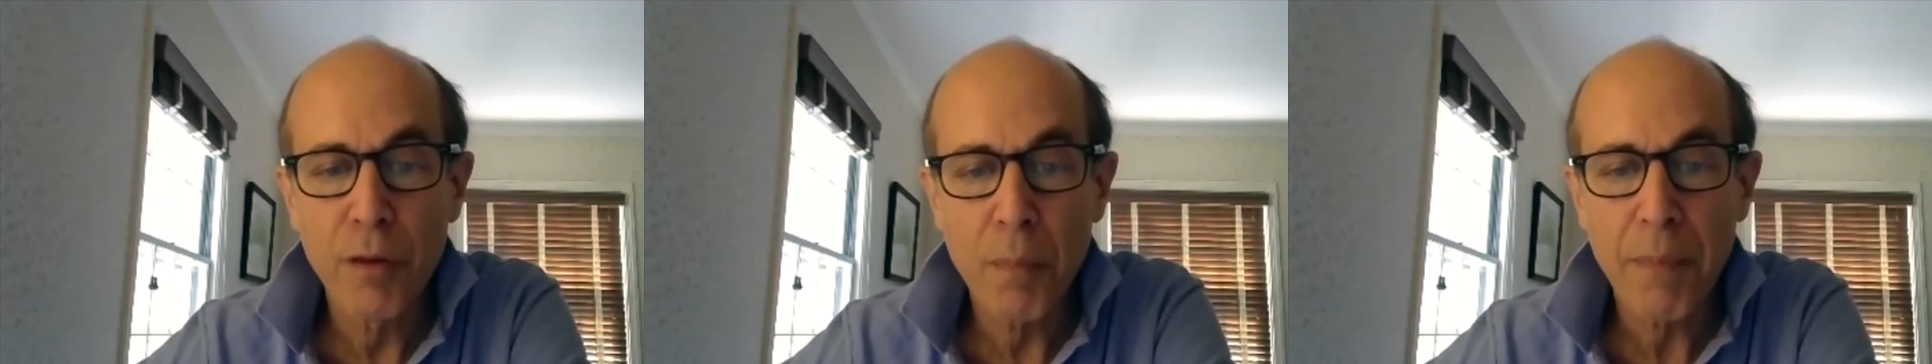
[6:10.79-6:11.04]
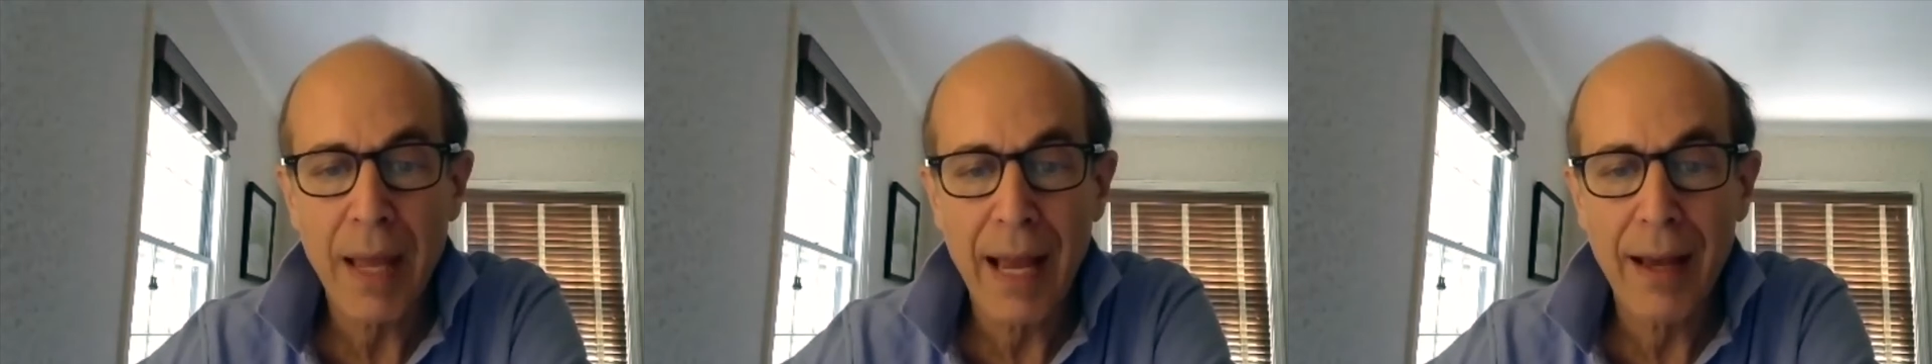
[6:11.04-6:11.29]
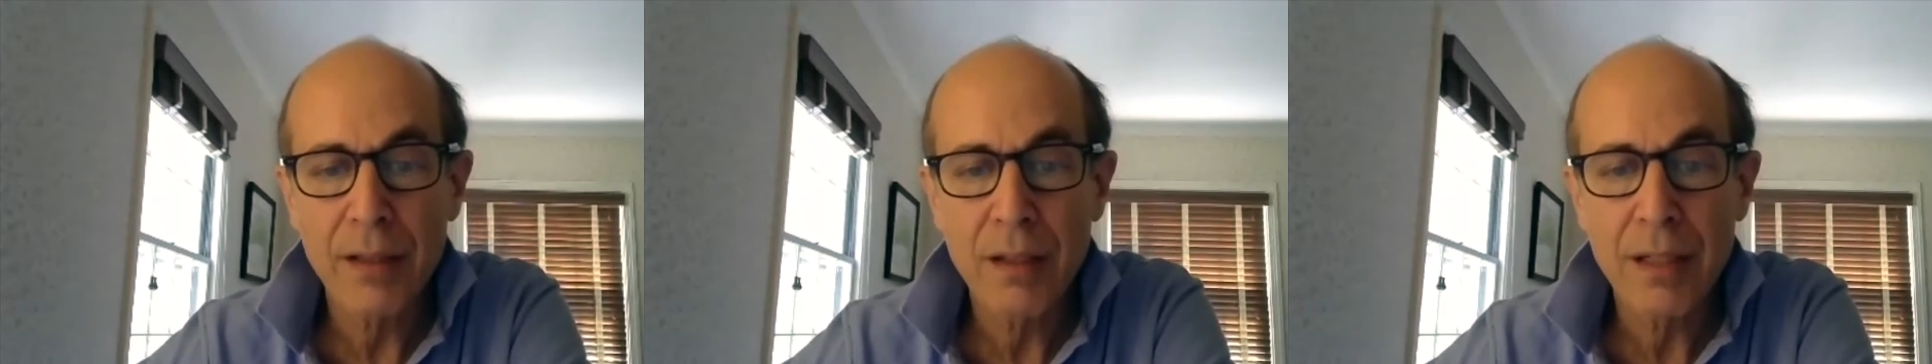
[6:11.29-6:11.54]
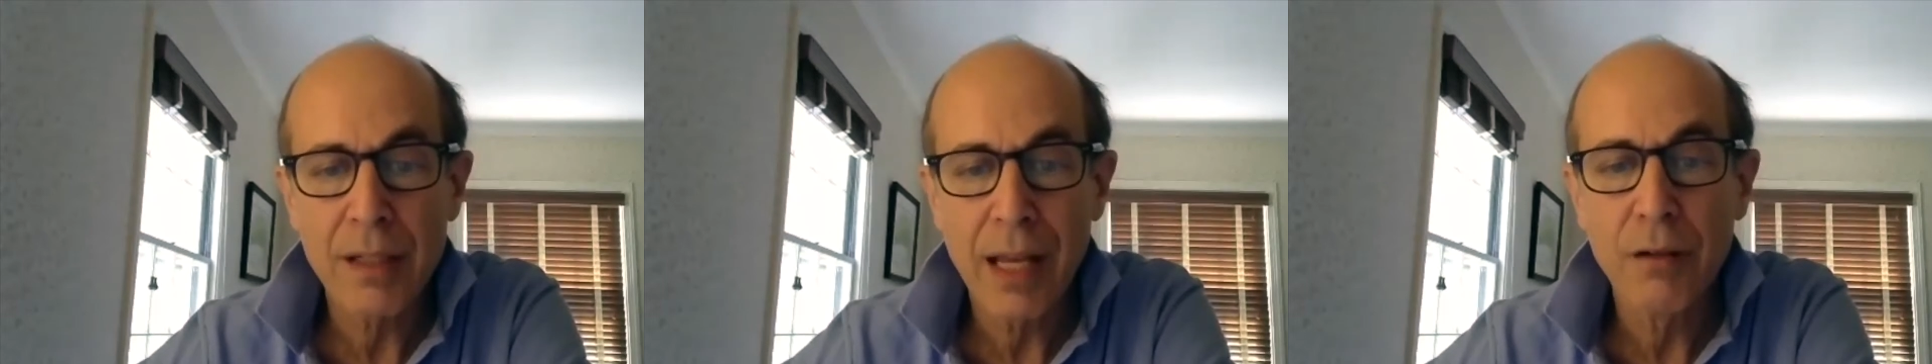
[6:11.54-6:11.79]
past
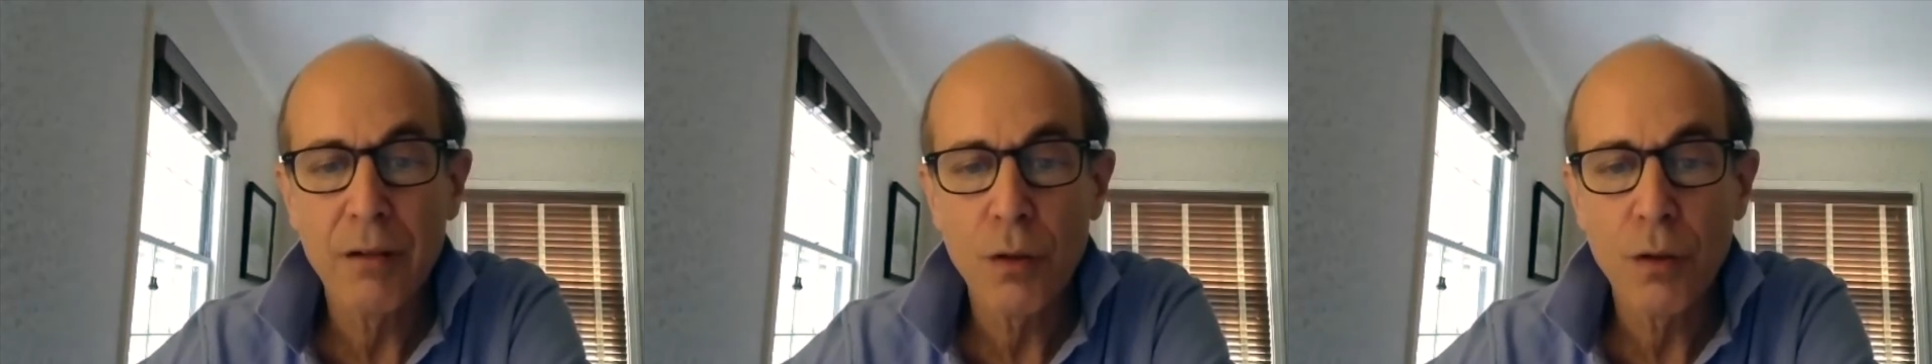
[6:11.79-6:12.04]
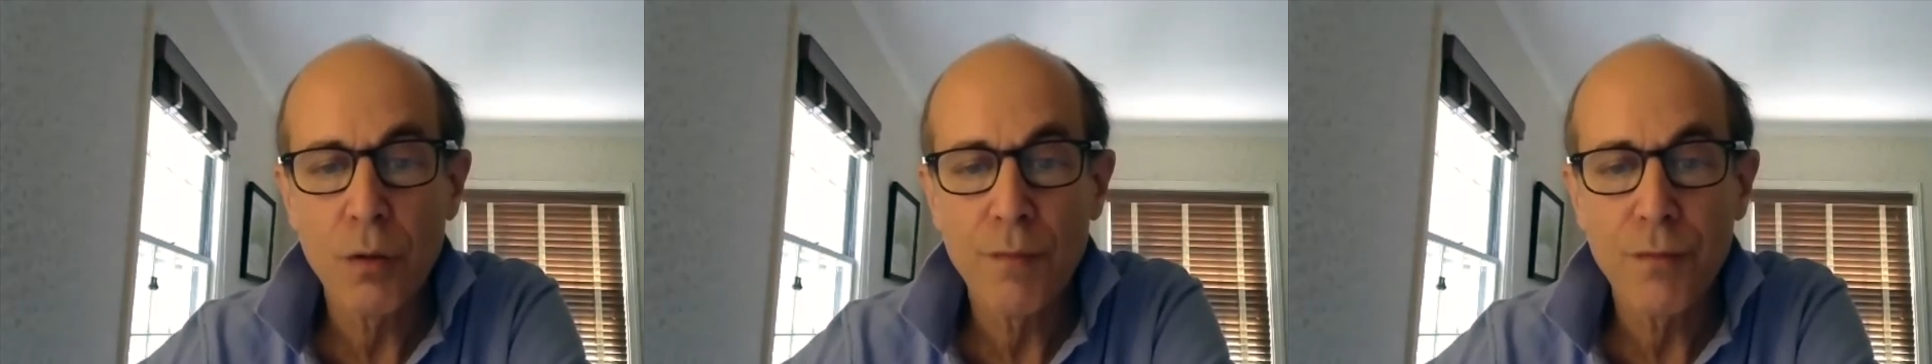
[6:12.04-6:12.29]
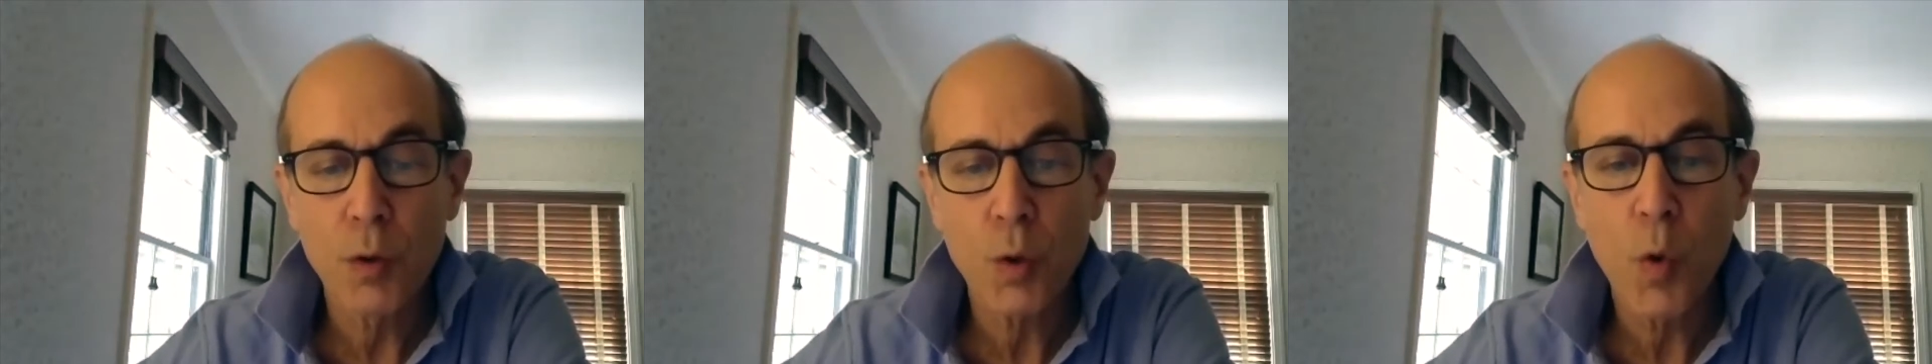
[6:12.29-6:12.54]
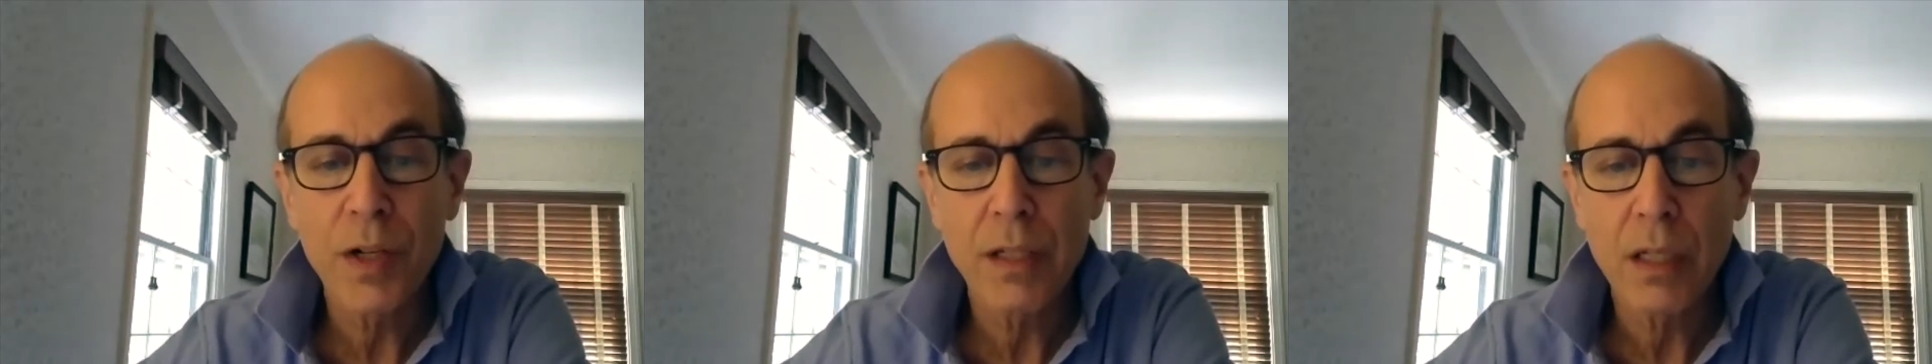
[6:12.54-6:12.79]
10 to
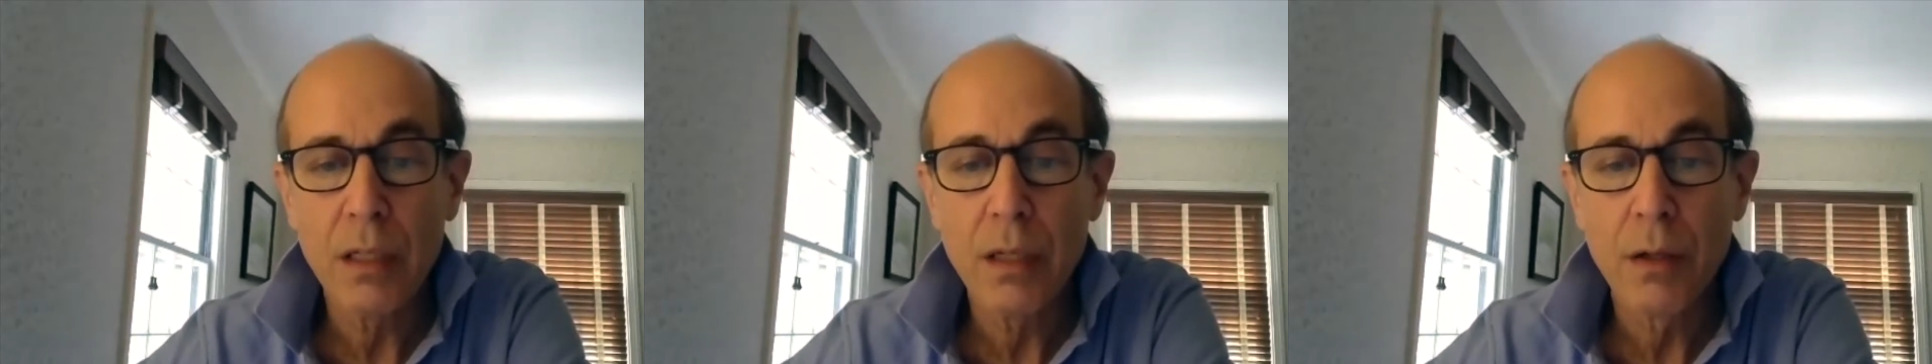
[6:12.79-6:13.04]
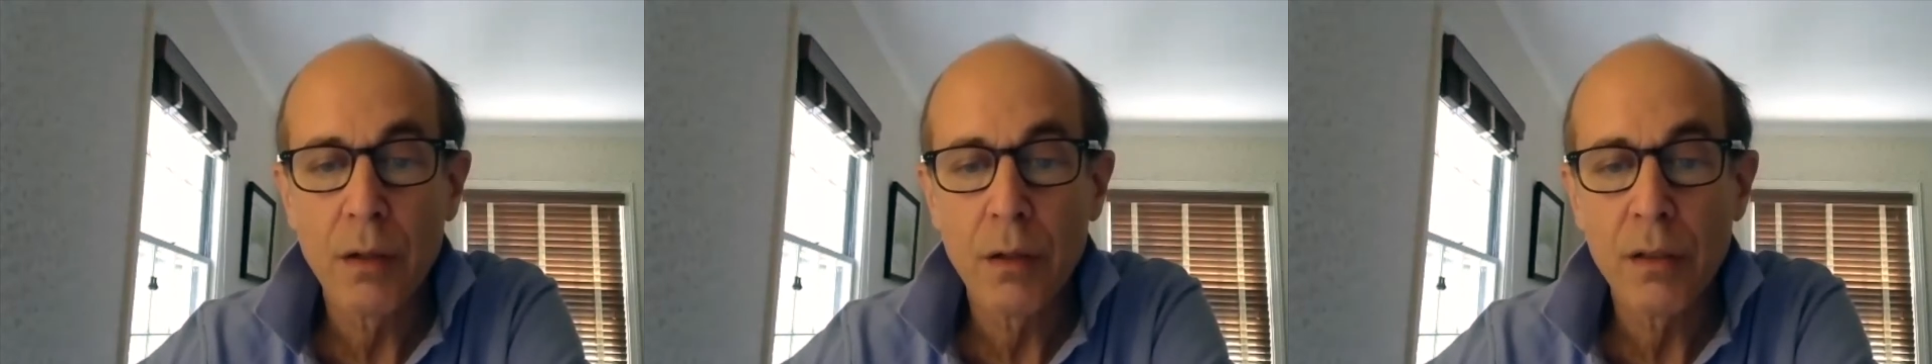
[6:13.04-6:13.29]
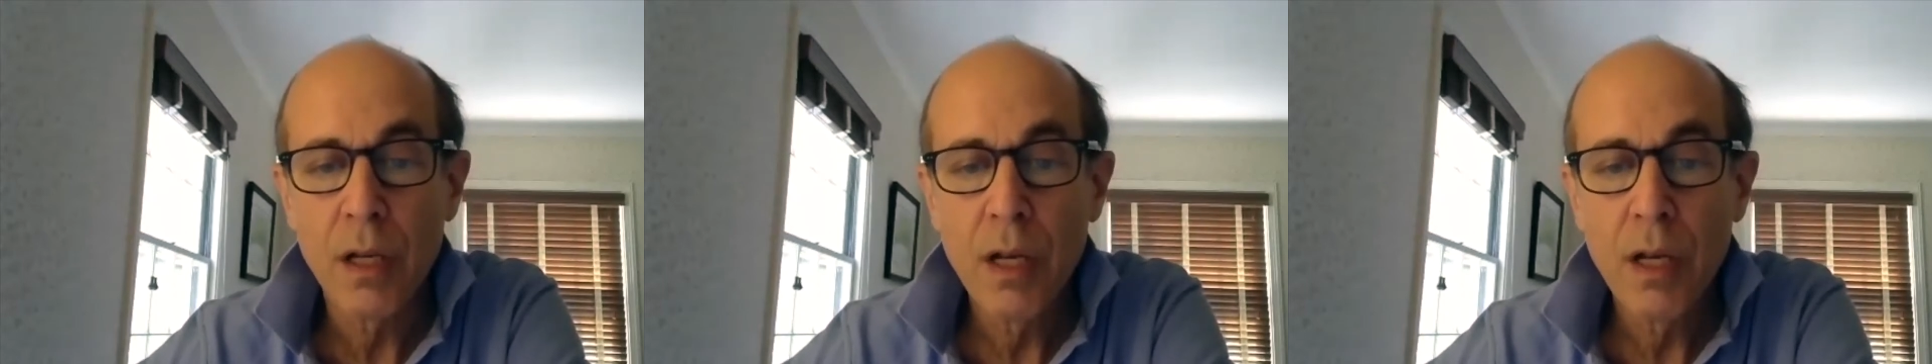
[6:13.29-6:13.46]
20 years